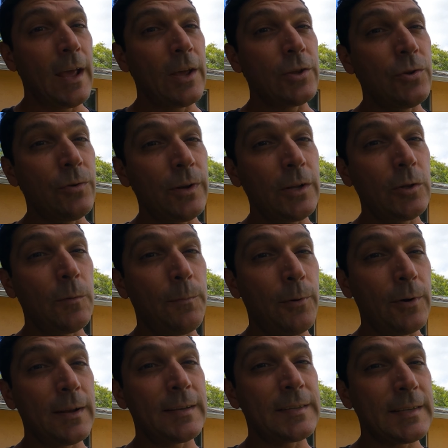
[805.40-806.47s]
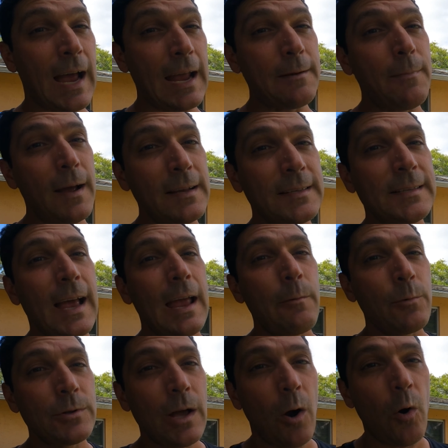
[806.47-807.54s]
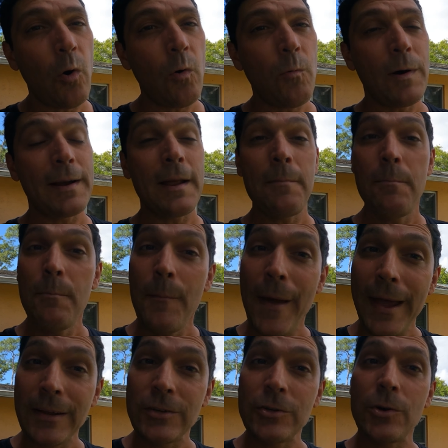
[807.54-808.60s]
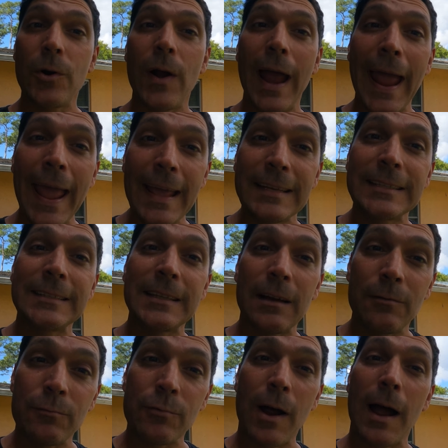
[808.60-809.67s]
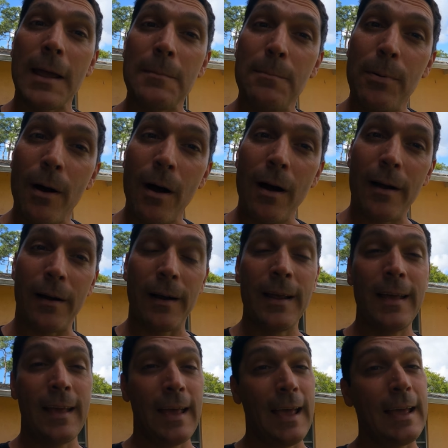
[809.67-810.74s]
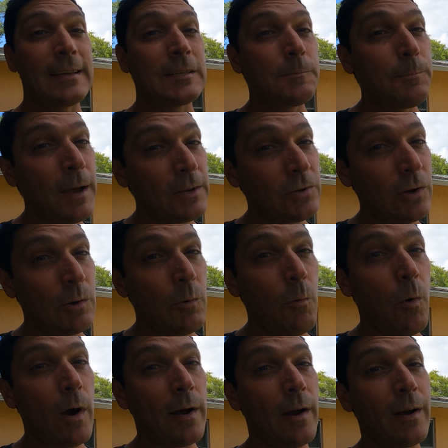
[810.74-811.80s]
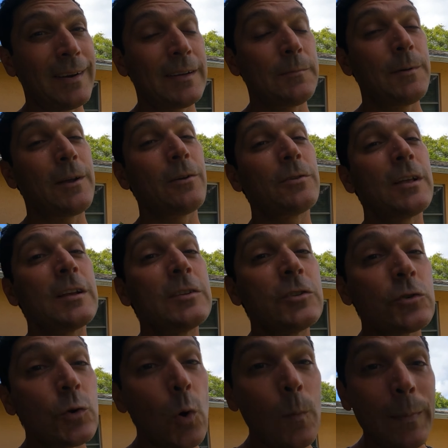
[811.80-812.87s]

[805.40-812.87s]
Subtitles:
you need to put it side by side with the old one and make sure it's the right part, especially with wire harness, because there's so